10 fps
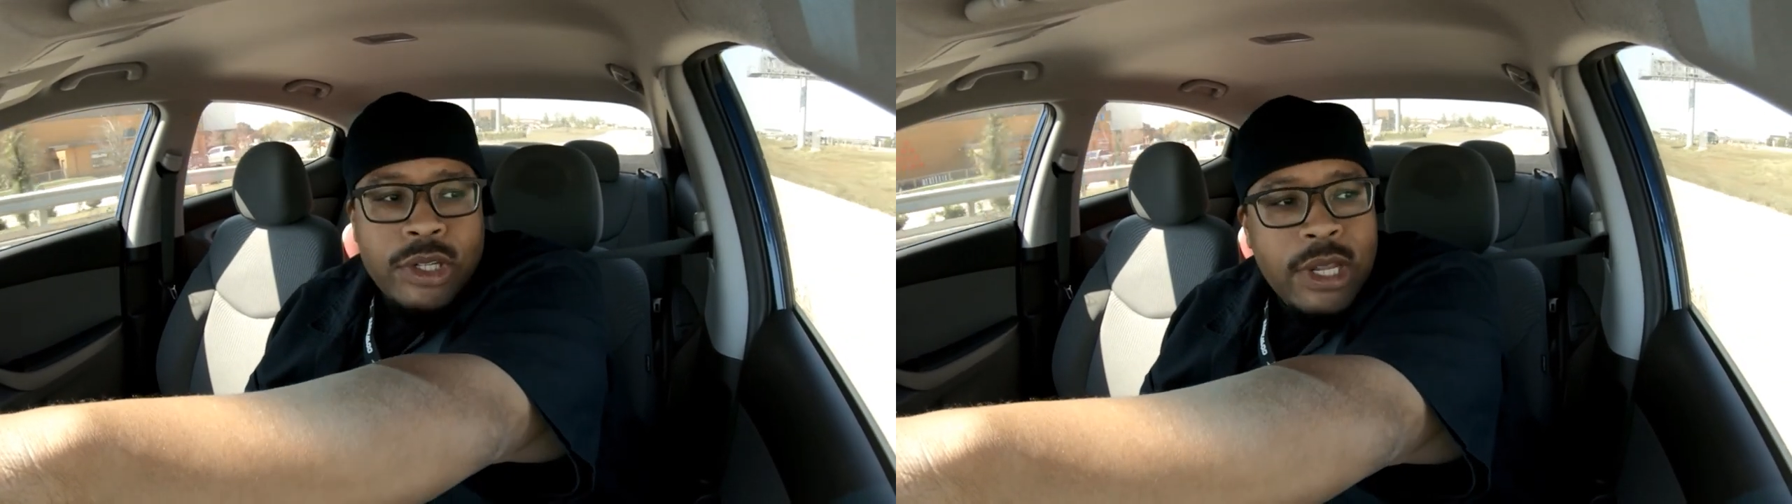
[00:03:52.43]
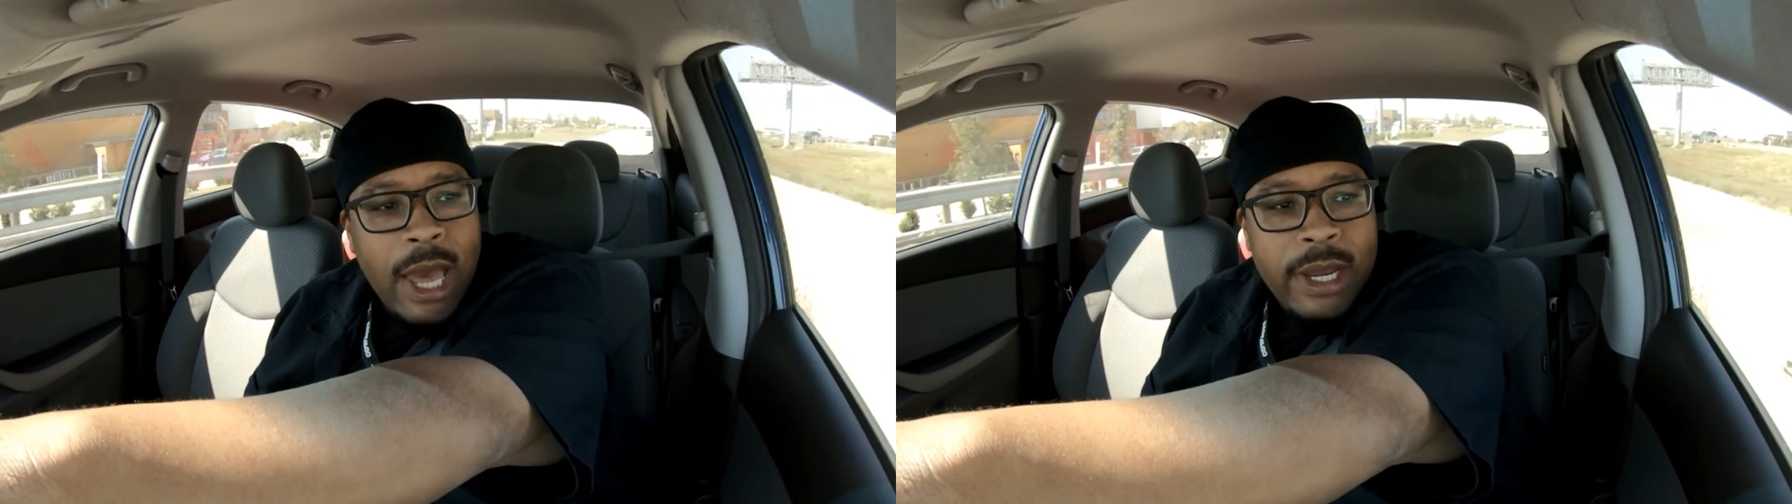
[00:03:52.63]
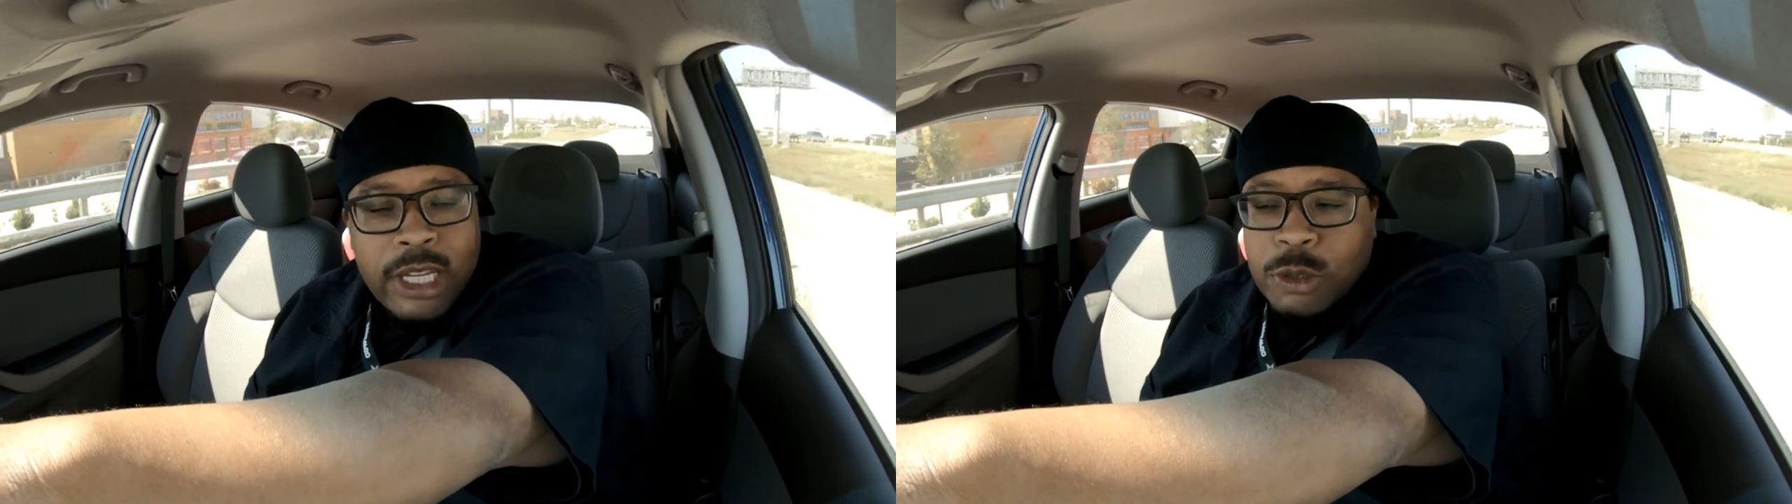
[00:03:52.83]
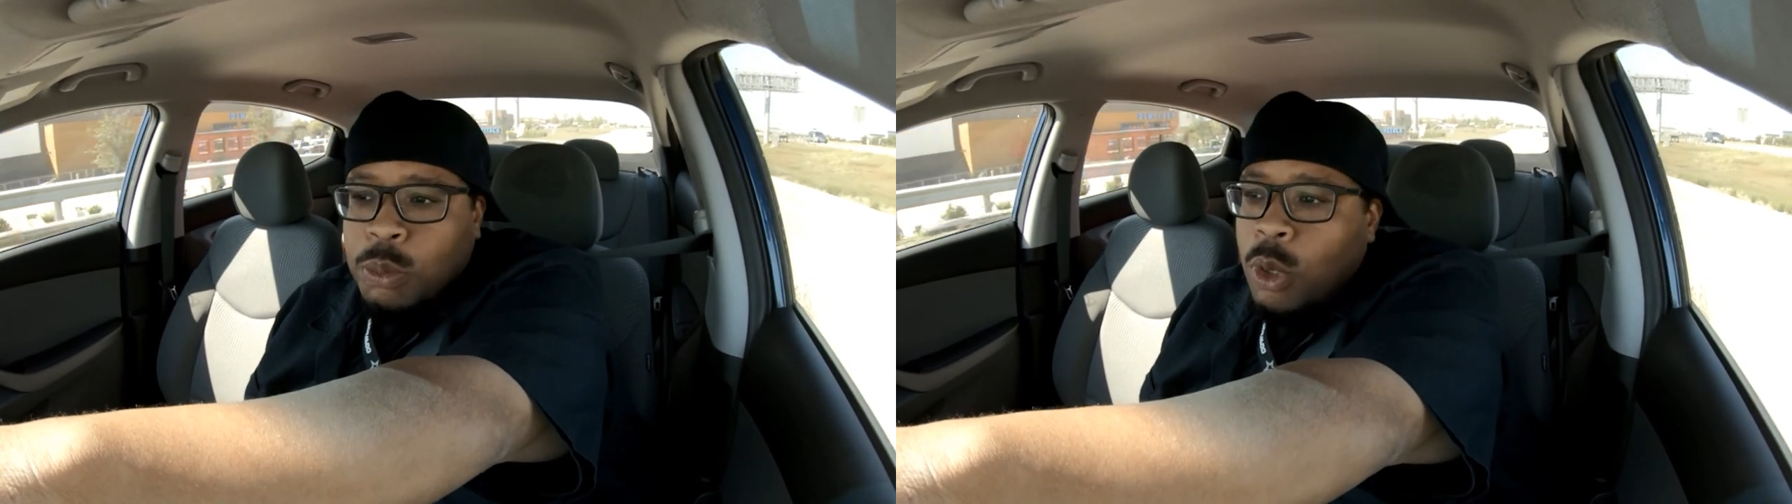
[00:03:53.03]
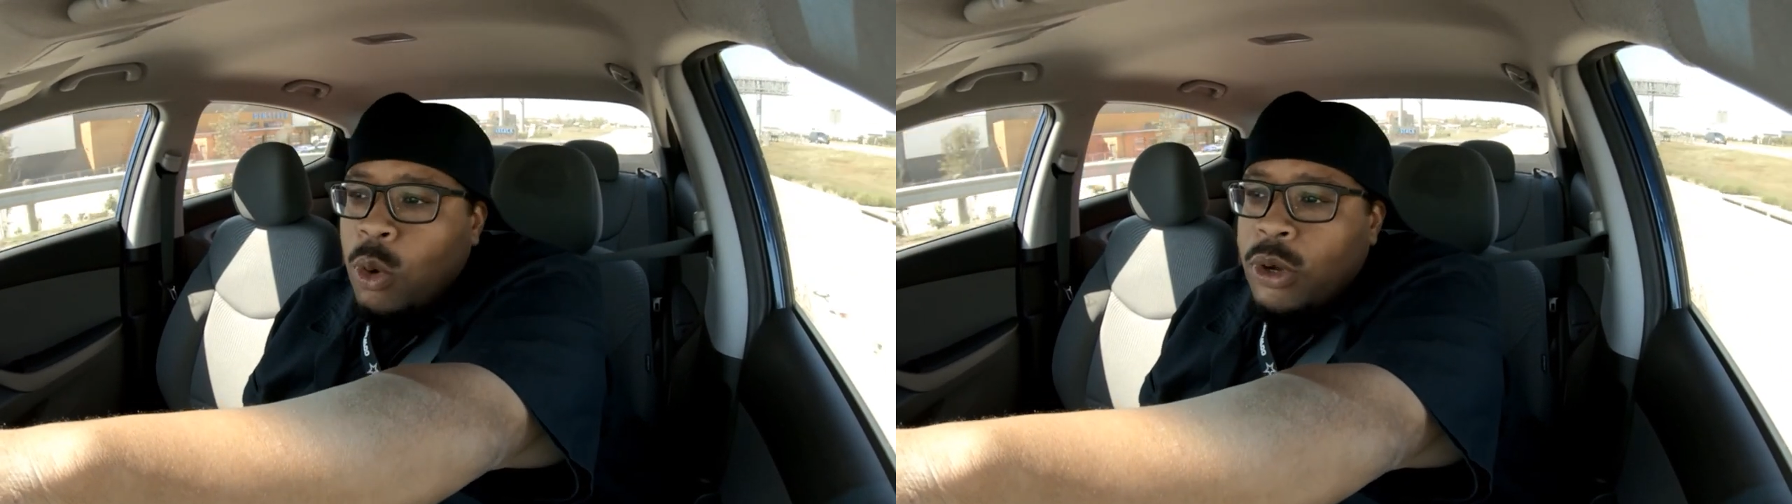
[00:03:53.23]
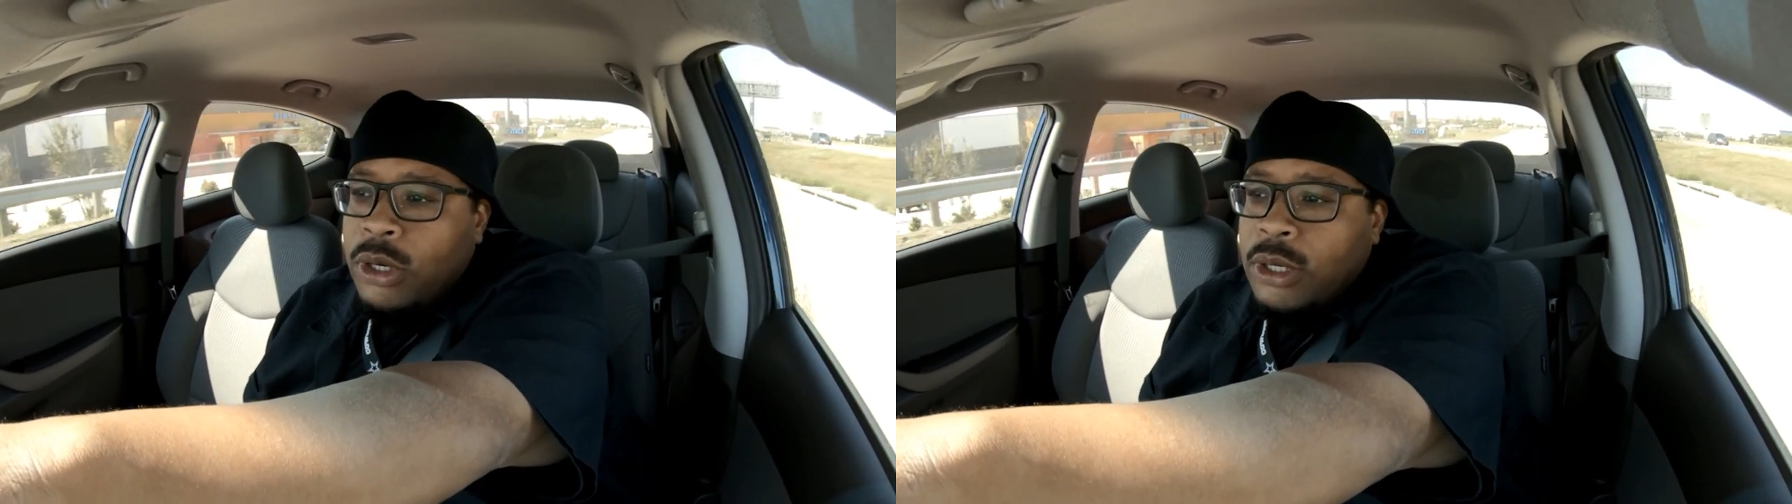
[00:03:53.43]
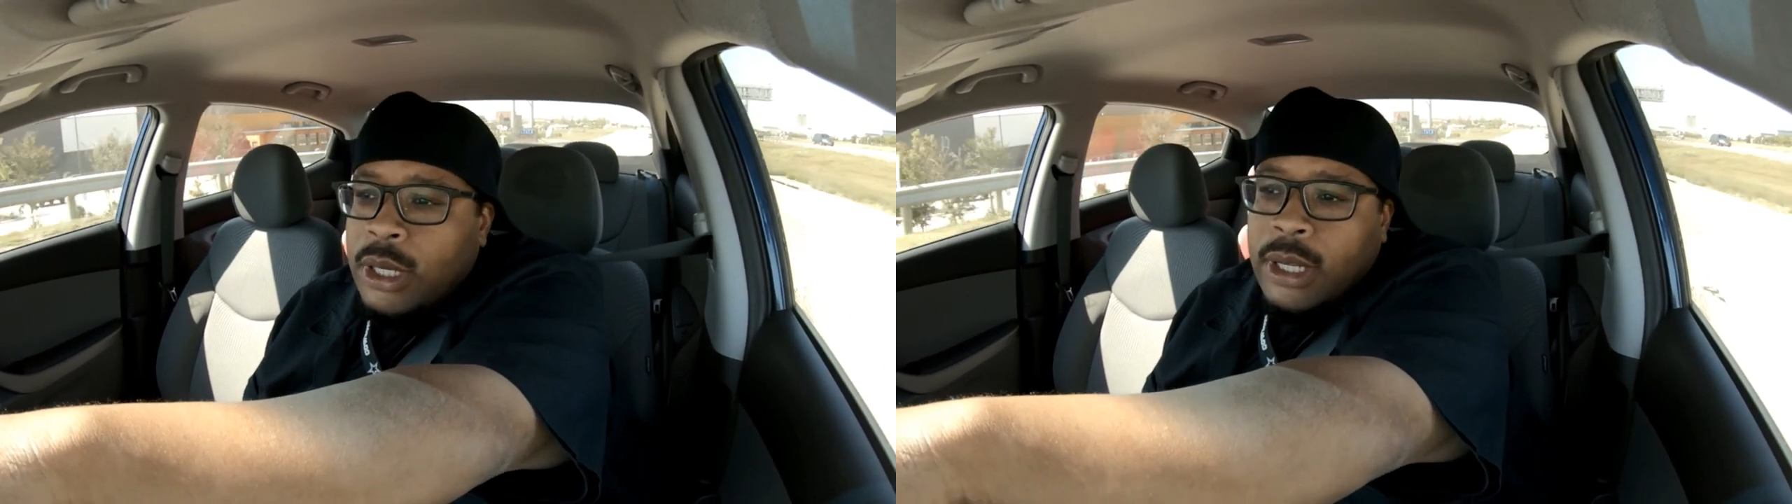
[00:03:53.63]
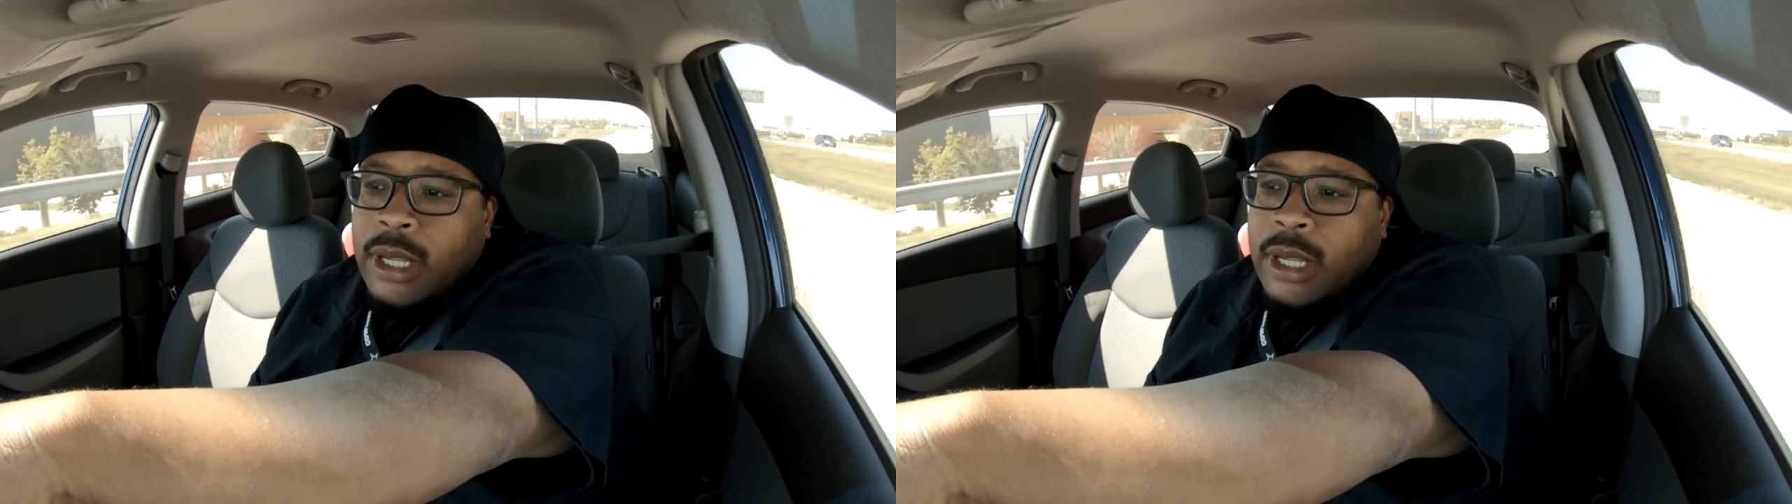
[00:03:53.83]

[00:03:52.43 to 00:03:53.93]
just gotta explore and,